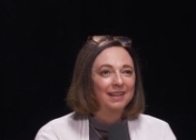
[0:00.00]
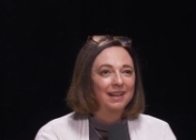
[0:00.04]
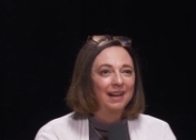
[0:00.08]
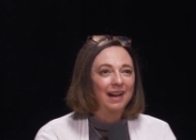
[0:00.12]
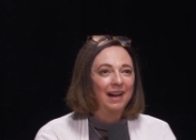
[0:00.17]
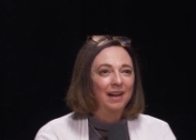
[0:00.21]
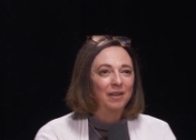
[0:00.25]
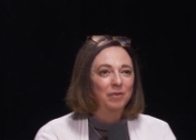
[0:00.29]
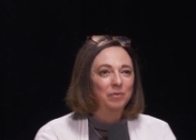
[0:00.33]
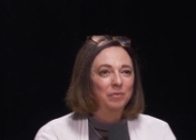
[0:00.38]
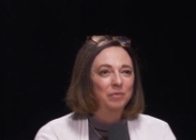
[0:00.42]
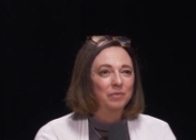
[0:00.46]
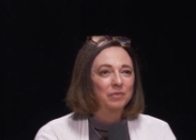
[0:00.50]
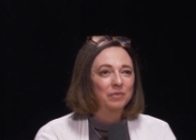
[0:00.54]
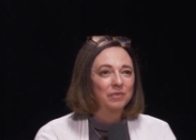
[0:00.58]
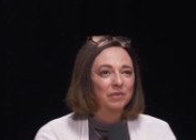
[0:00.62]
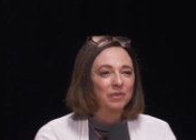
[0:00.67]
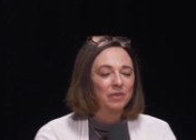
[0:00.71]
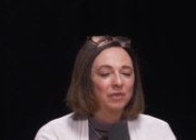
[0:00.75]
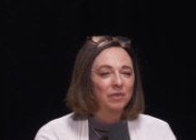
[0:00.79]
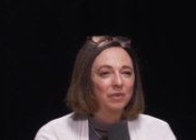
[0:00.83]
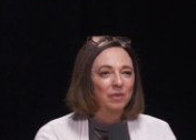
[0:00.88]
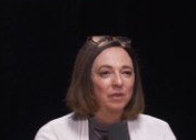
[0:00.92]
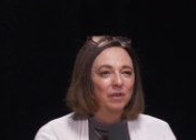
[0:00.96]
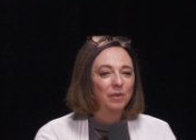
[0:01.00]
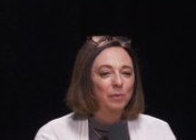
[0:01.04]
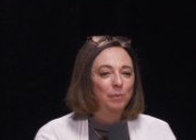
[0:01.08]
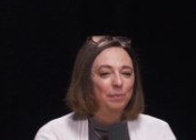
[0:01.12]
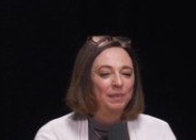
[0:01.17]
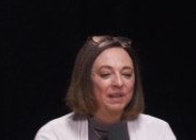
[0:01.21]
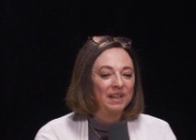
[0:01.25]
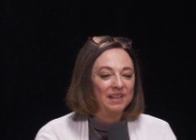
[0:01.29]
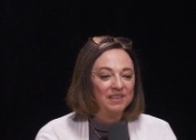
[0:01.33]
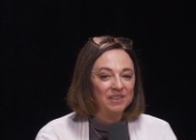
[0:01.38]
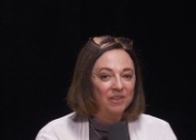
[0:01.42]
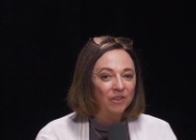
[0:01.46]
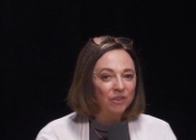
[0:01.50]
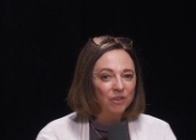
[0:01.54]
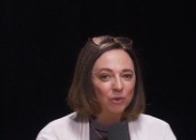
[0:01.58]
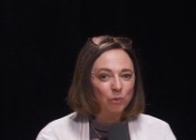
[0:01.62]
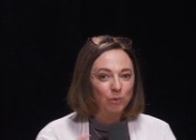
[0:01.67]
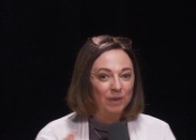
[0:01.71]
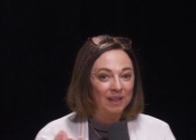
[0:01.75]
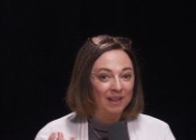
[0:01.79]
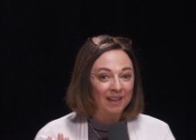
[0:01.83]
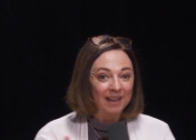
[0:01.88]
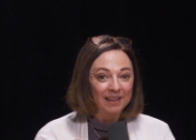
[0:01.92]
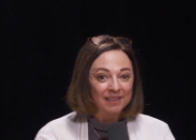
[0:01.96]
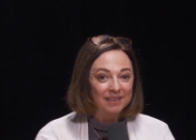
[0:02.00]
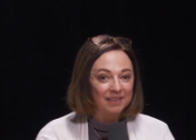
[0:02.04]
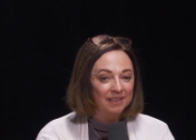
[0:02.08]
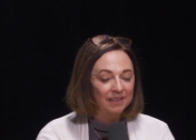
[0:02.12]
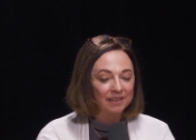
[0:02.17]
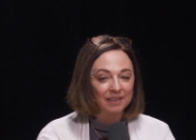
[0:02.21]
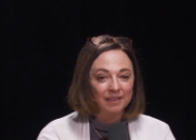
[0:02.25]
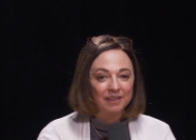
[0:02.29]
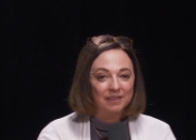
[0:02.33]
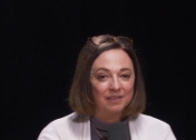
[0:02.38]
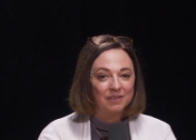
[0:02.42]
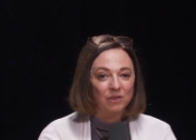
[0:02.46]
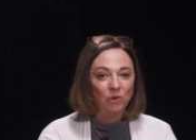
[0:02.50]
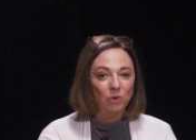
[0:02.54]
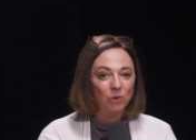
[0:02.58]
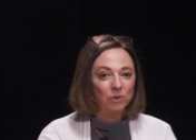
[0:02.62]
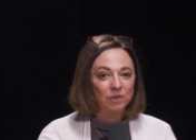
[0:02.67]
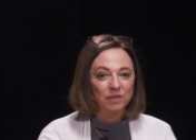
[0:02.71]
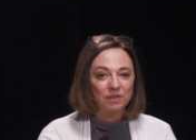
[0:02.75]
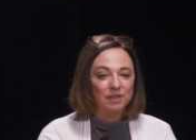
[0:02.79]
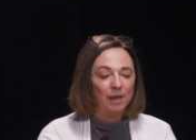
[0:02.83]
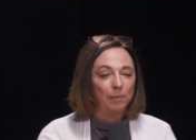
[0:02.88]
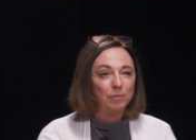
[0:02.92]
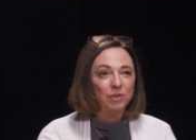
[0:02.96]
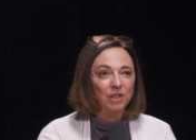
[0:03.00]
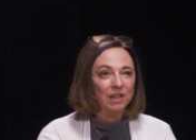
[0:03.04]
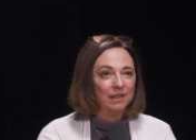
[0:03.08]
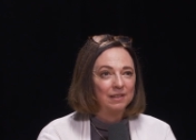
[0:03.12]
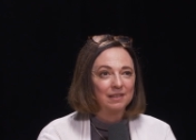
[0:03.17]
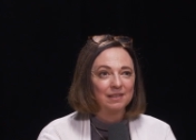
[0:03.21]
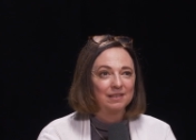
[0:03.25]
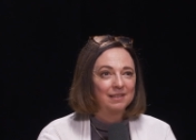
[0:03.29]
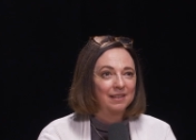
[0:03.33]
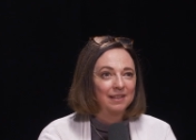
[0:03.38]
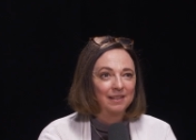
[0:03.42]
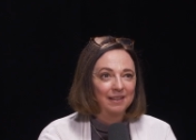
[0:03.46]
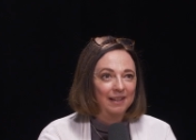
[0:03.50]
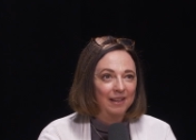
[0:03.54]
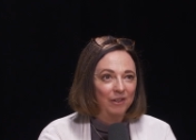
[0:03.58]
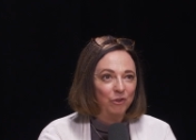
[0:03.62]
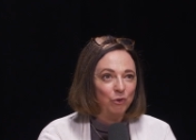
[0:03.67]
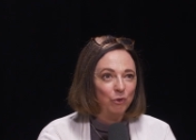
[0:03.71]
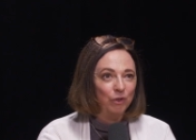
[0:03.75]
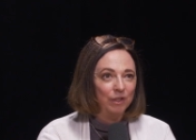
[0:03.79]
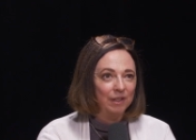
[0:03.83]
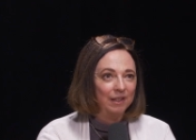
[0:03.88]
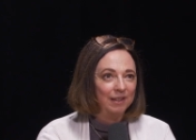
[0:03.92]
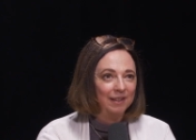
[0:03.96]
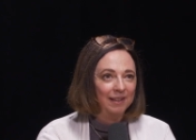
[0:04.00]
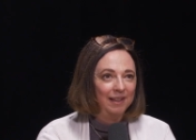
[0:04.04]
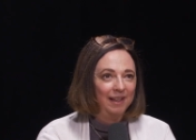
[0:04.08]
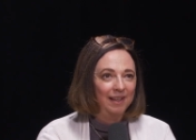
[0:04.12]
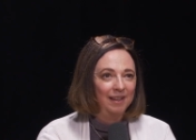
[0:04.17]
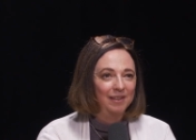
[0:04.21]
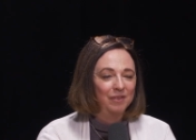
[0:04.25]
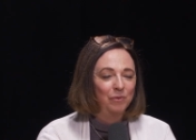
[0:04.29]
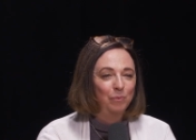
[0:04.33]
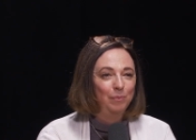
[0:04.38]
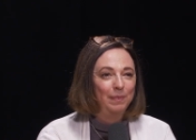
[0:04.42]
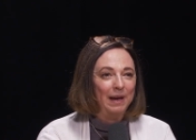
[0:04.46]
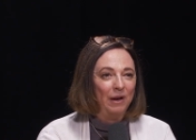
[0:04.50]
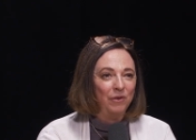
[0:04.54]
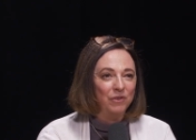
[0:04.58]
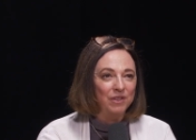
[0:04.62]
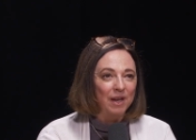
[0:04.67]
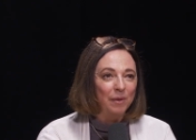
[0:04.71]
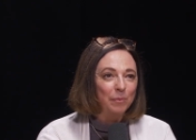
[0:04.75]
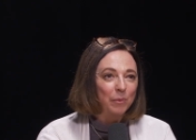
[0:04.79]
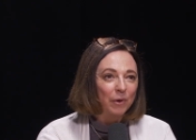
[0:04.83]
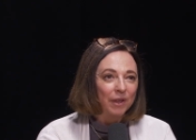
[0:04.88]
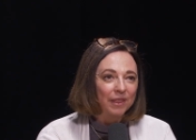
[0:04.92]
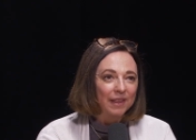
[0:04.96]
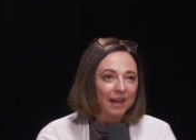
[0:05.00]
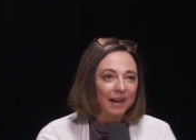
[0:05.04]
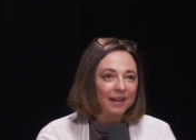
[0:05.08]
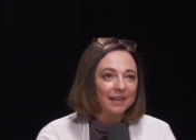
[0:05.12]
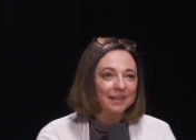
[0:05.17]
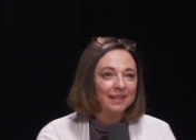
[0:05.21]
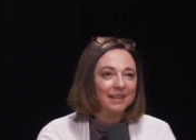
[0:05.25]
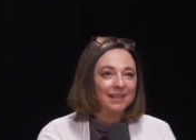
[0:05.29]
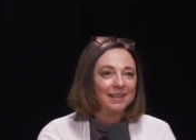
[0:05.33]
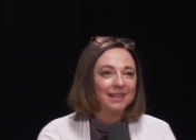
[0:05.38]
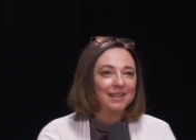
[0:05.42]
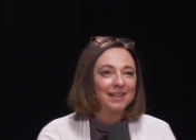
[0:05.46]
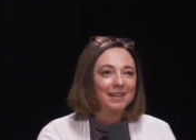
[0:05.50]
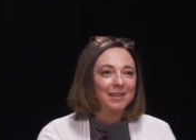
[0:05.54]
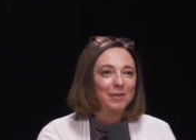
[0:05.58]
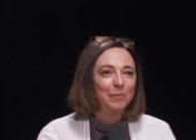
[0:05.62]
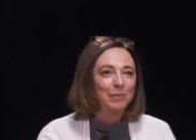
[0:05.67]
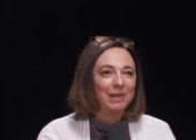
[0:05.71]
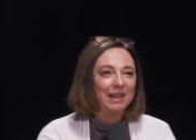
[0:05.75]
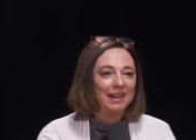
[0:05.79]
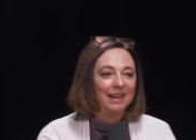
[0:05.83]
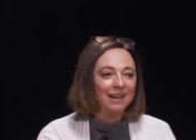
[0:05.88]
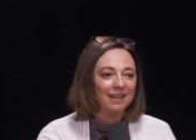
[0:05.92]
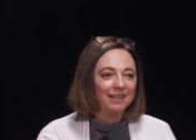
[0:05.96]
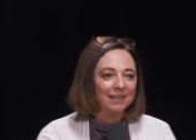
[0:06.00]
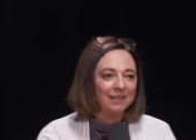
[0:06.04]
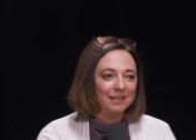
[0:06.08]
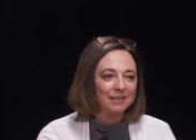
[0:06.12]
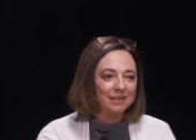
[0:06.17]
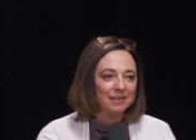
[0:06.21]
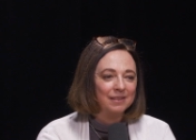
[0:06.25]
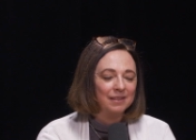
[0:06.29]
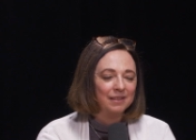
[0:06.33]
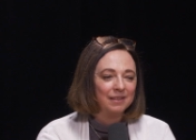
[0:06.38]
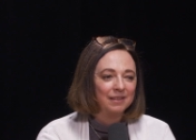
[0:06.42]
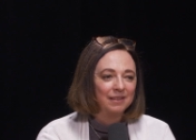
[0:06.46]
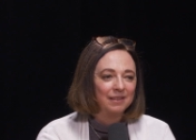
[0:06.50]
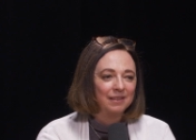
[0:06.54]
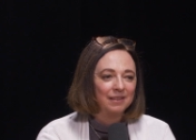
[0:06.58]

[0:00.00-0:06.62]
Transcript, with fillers: Um, but I started realizing this whole subject is like intricately bound up with that because